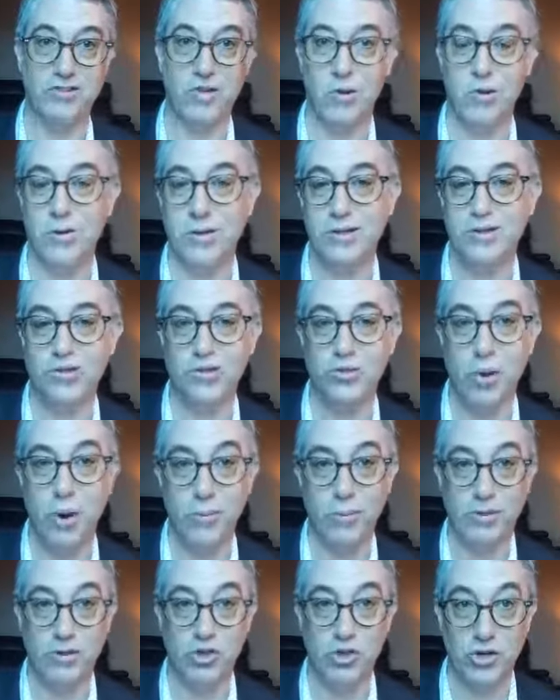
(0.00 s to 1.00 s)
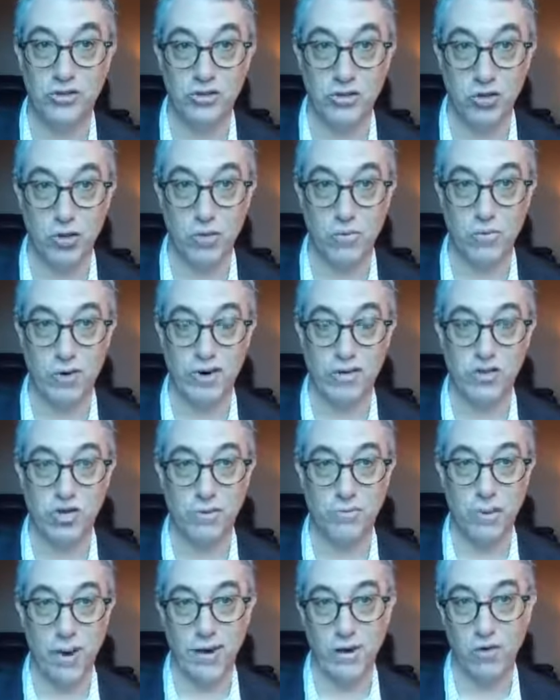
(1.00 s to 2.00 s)
So you can start with just your
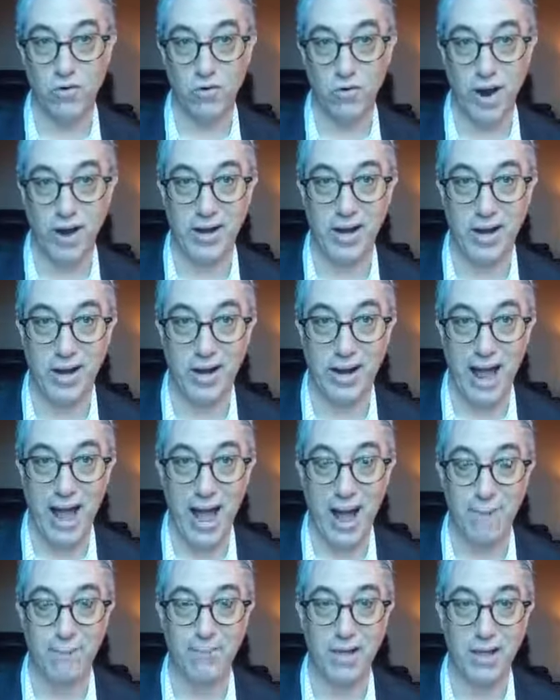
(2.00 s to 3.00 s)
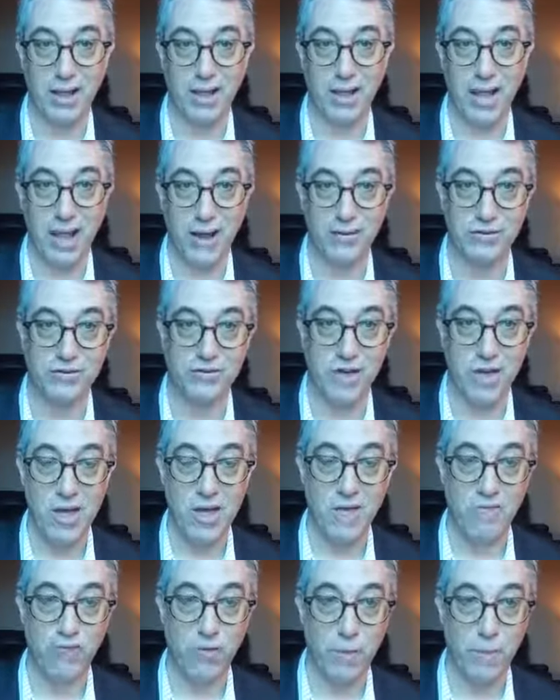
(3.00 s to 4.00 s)
region by creating an app that allows
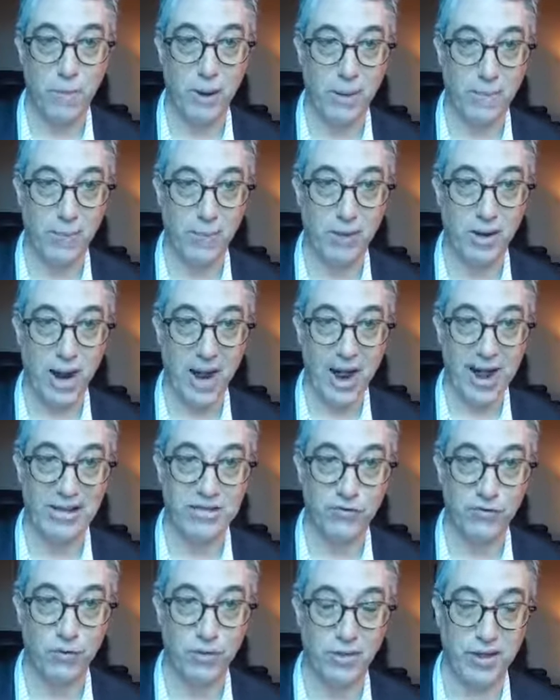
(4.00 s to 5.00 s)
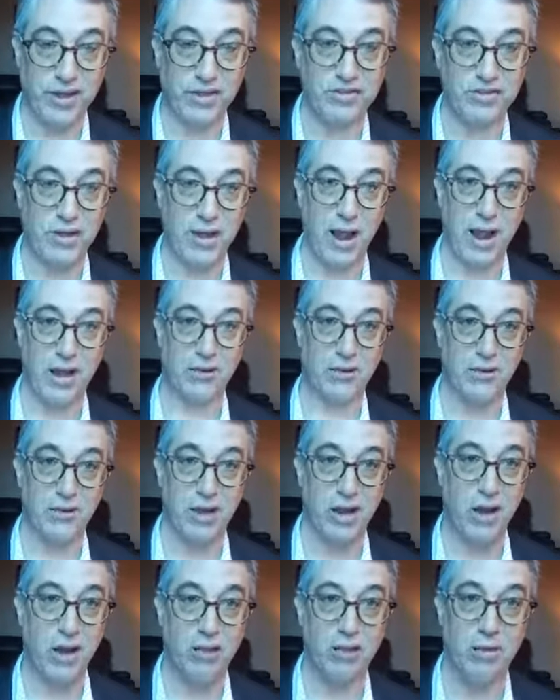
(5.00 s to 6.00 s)
for people to ask for this, and on
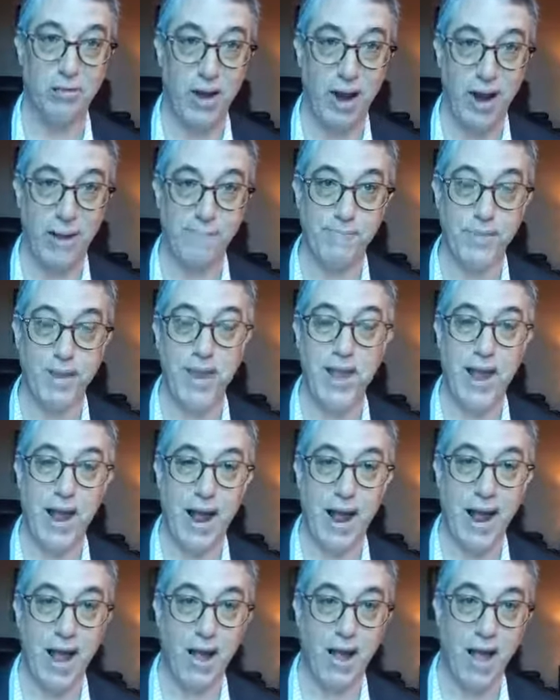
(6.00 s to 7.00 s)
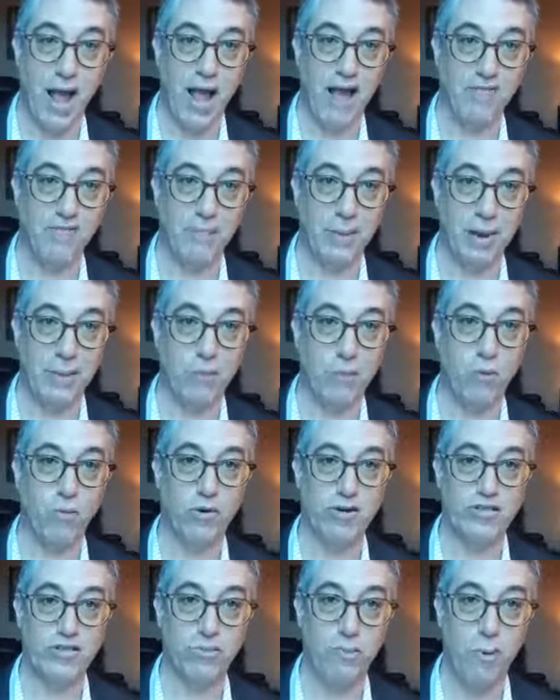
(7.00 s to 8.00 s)
the other end, eh, have people
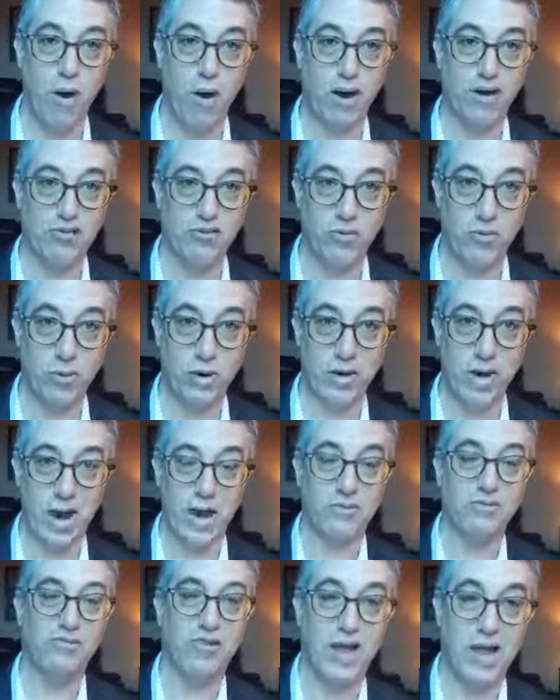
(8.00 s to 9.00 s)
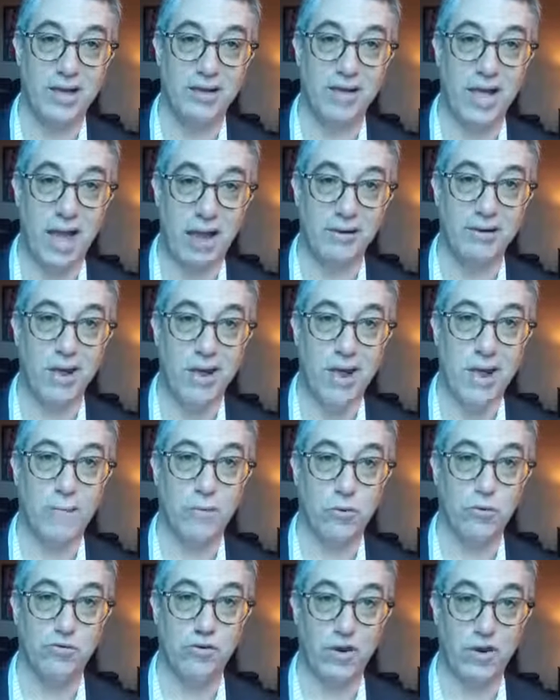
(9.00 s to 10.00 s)
respond to it and take that
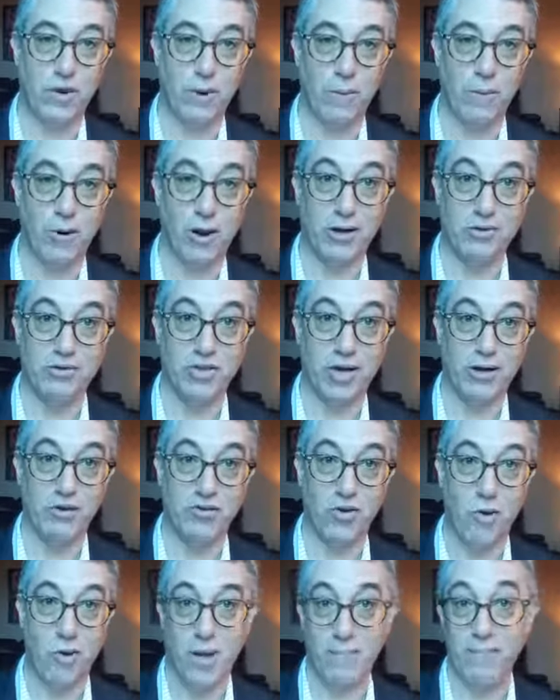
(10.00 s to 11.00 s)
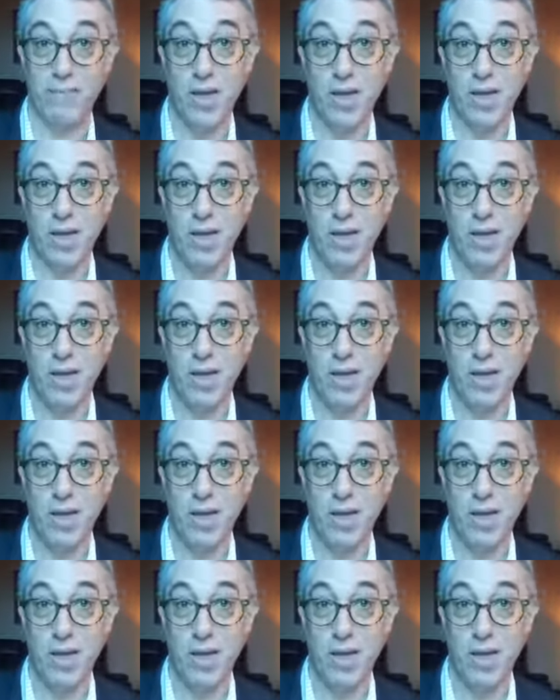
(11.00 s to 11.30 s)
particular project on.